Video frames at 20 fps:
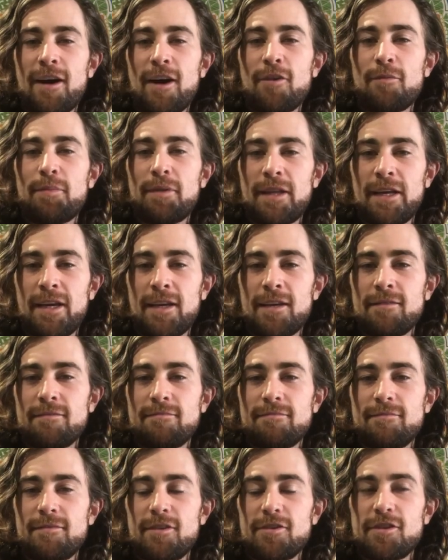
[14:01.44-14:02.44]
our plan.
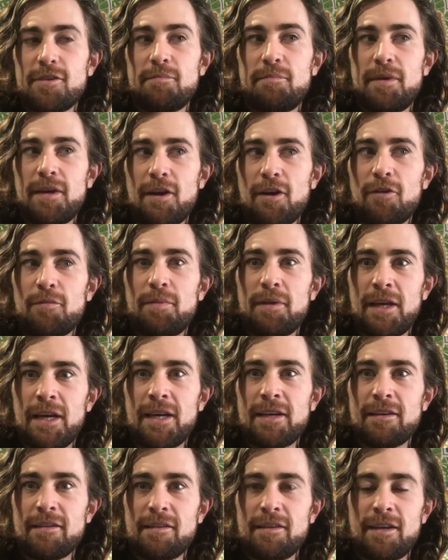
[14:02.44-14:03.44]
There's a bigger
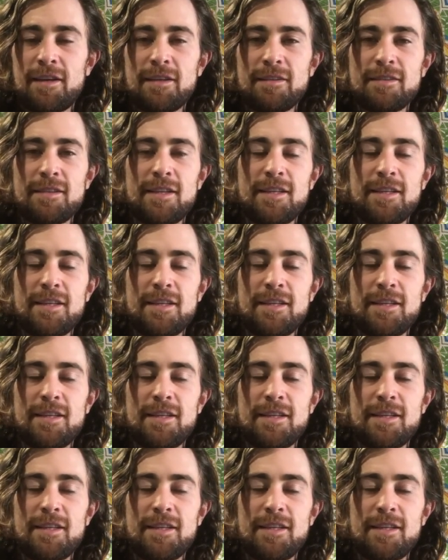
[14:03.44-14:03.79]
plan to things,